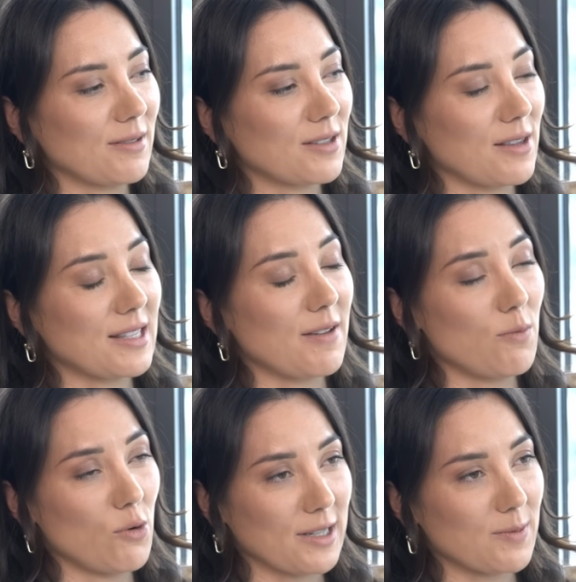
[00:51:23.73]
So it's even
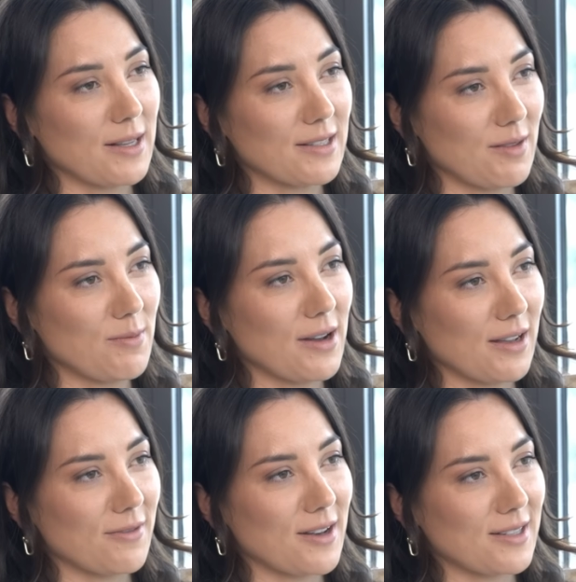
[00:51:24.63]
more expensive than buying
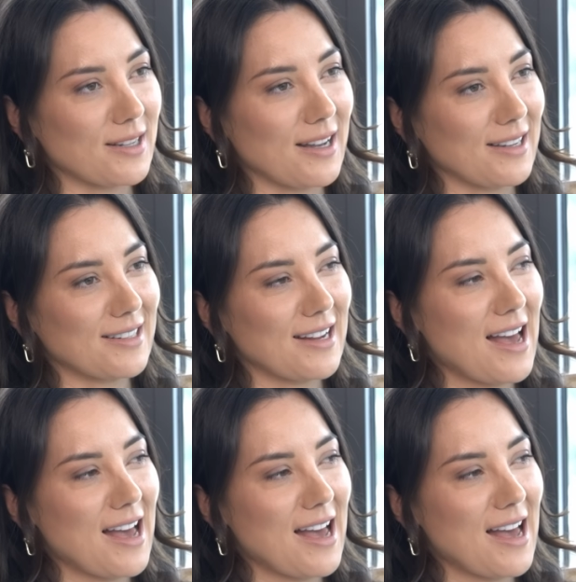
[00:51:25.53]
it firsthand.